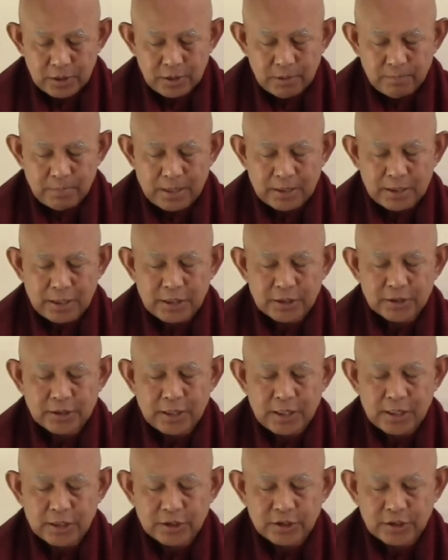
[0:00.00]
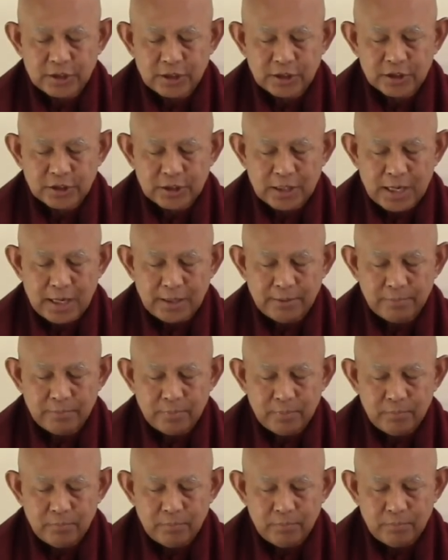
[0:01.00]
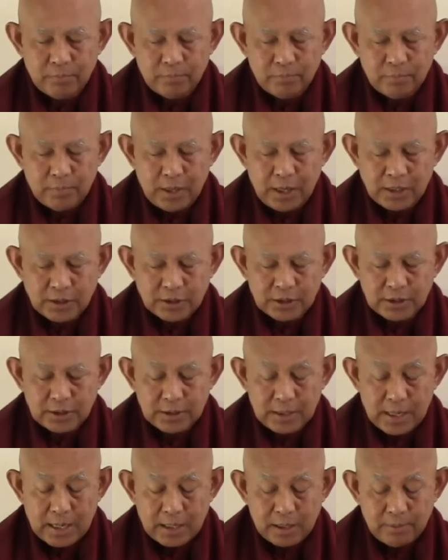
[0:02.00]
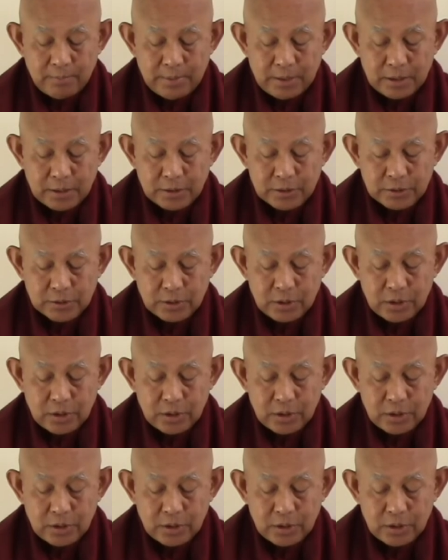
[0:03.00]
But as there are 6 types, 18 elements,